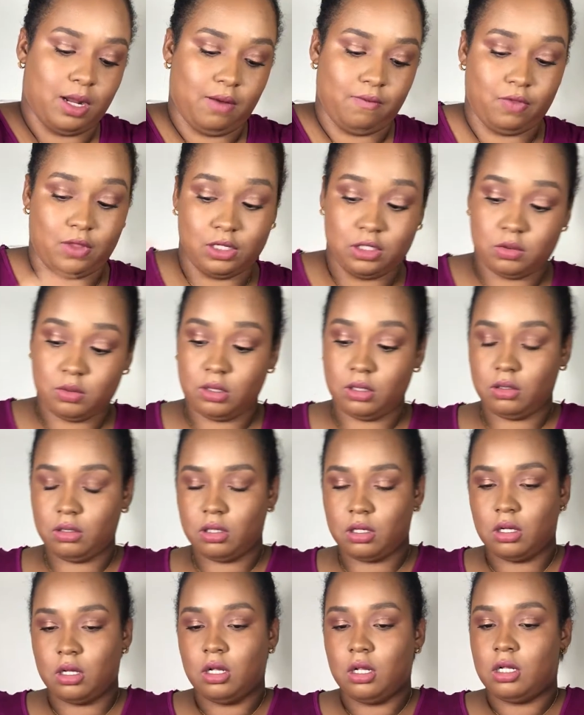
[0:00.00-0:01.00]
I have this one
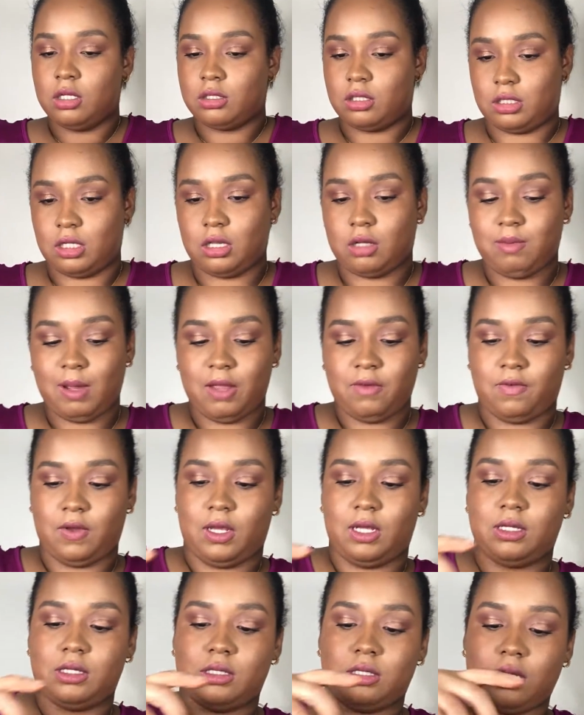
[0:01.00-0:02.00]
to set my
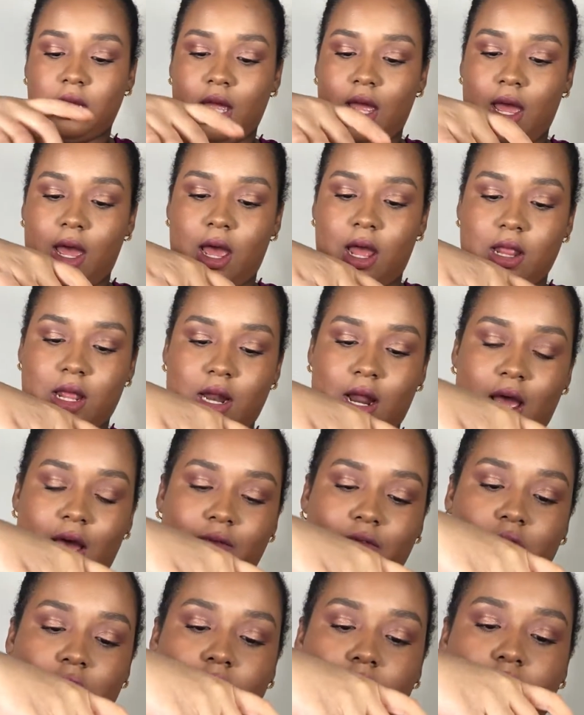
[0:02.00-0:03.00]
face, and then I
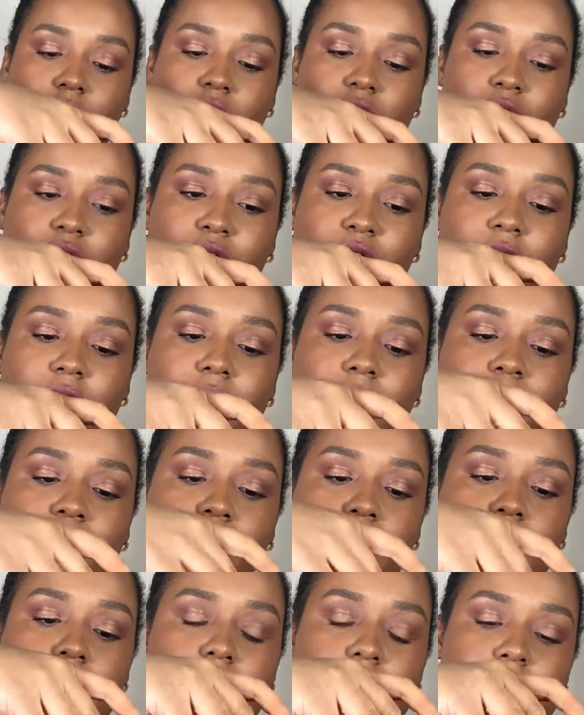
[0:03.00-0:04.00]
have the
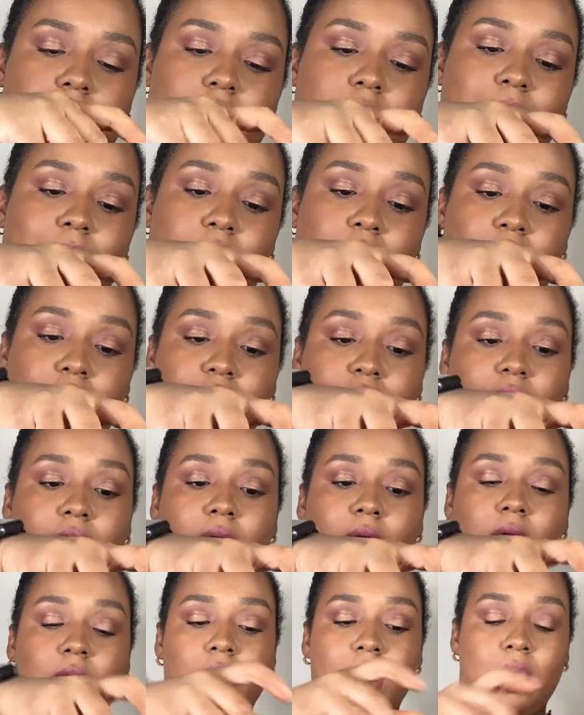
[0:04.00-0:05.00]
30 to set my under
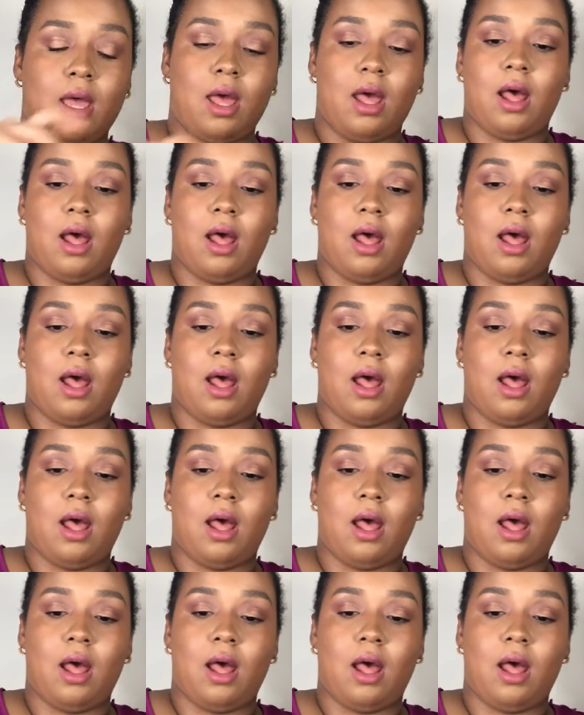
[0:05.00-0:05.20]
eye.